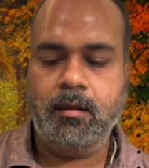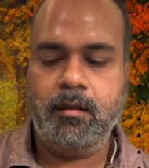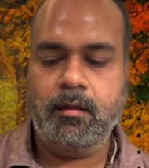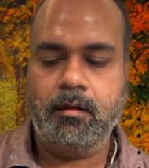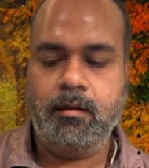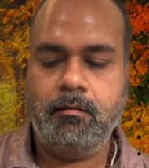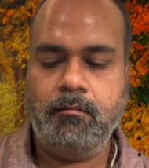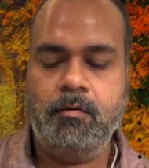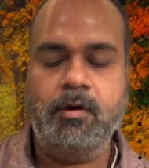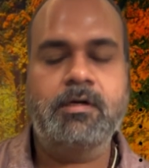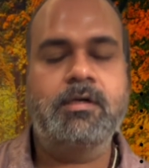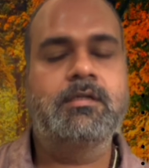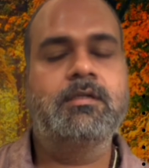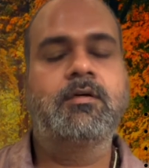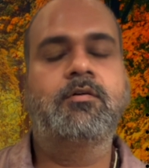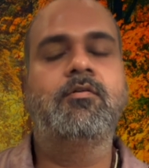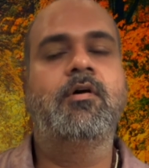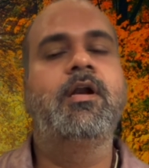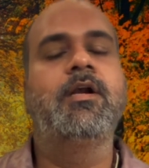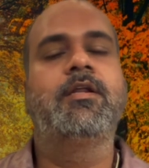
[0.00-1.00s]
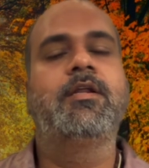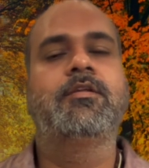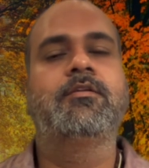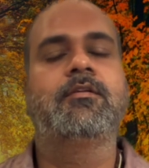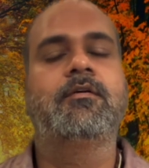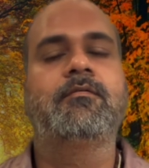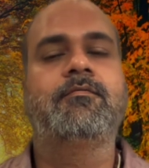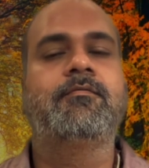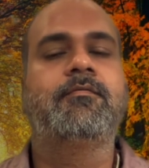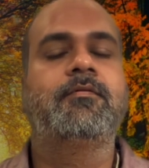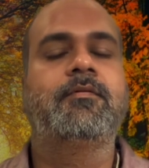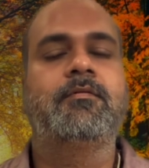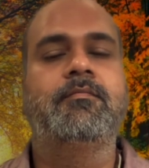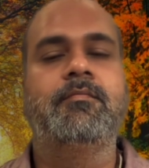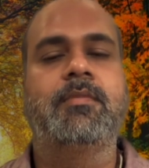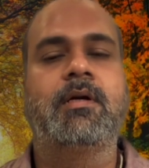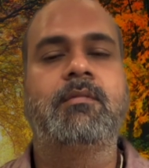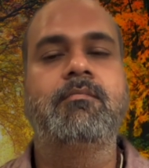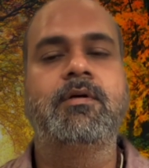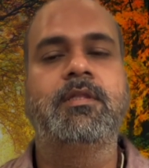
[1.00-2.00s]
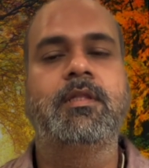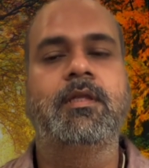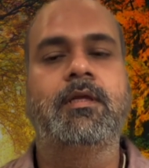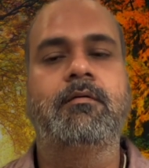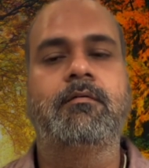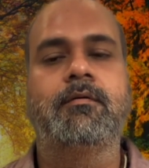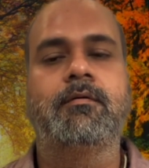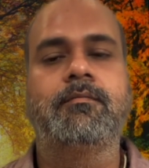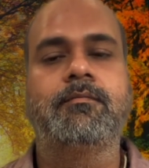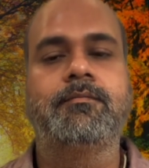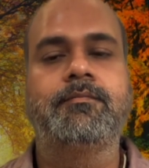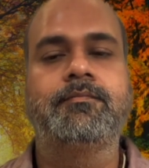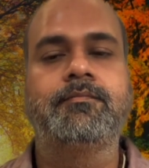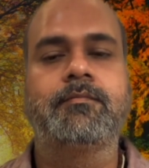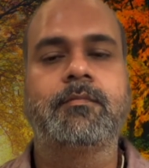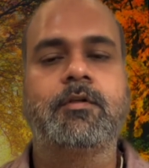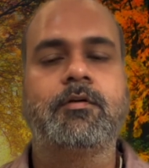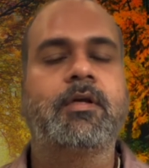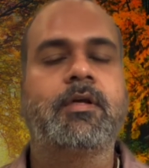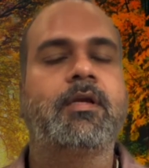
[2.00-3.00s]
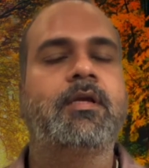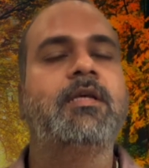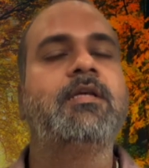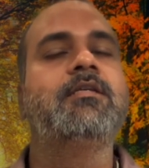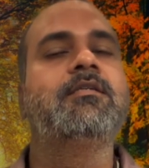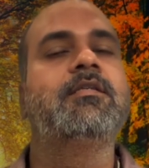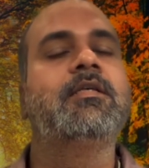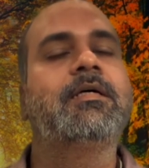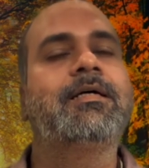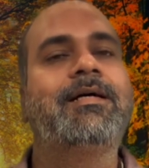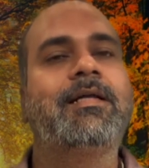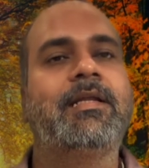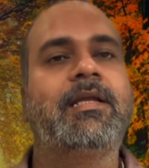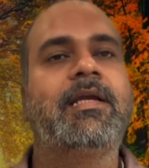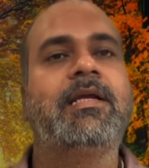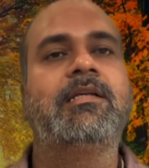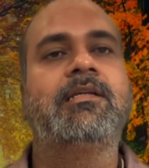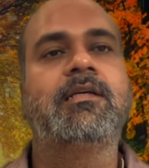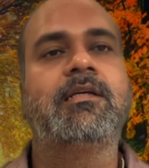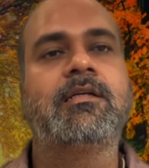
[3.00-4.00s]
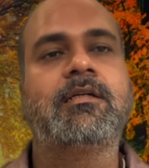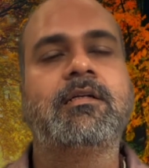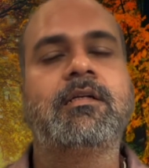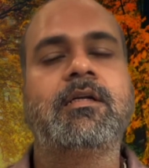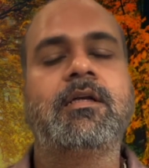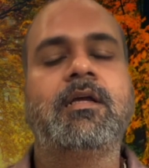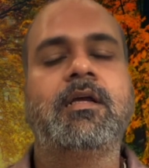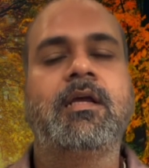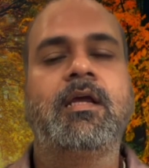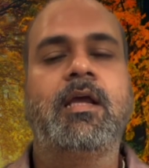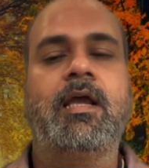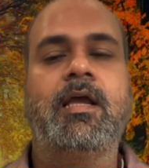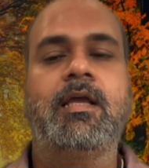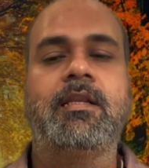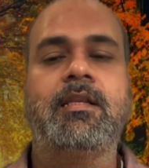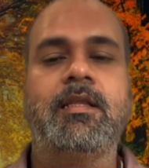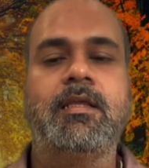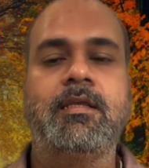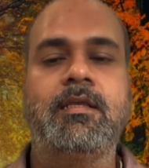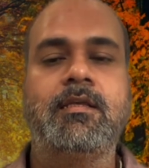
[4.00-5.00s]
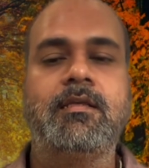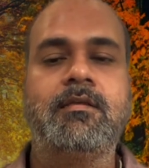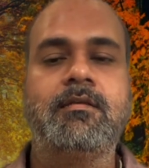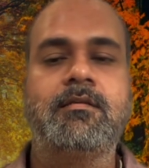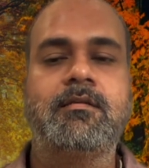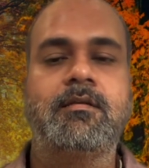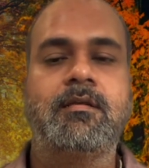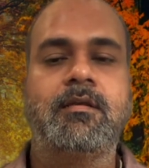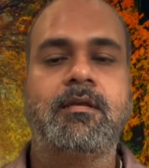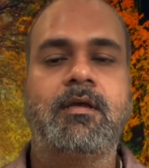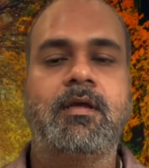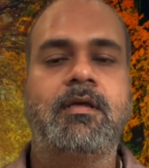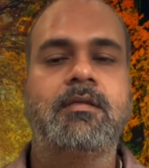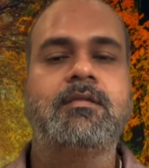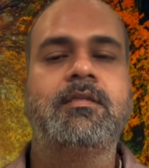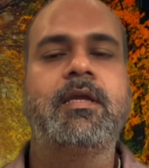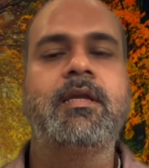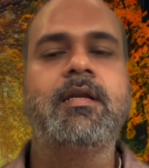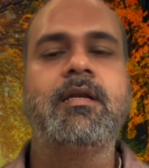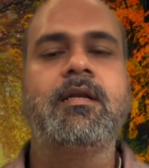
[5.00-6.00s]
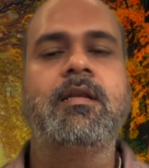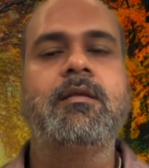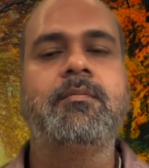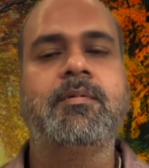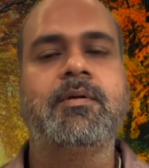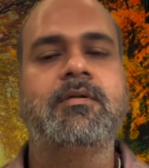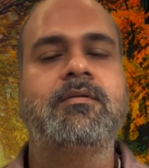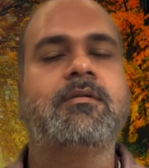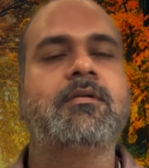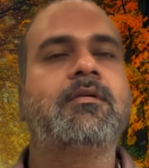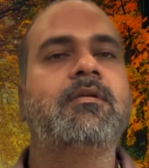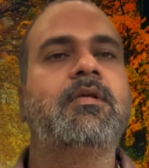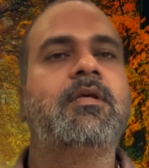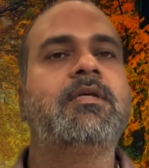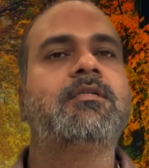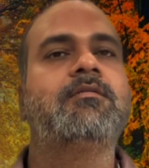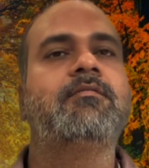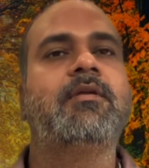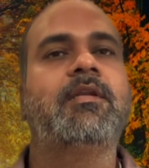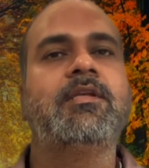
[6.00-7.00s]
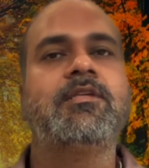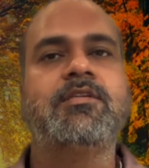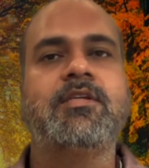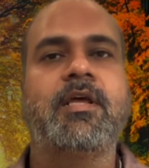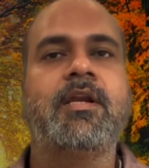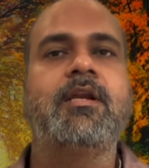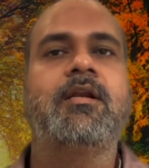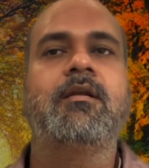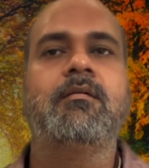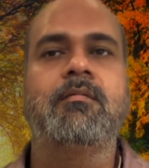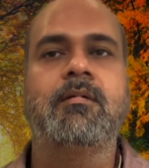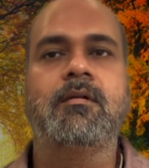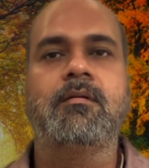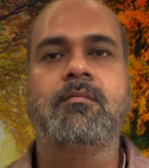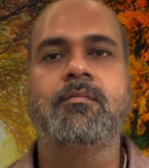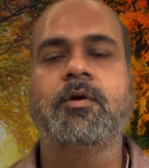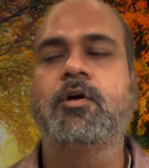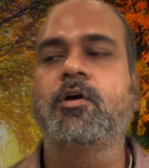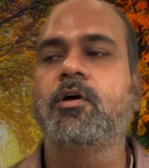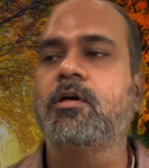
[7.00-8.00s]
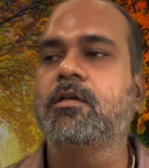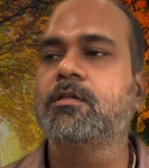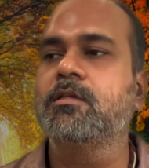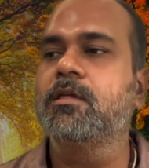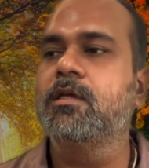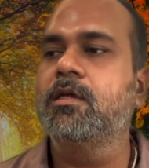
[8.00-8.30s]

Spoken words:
what are the qualities of Brahmadeva? Okay, he is the creator and he is a saintly person. He is very charitable because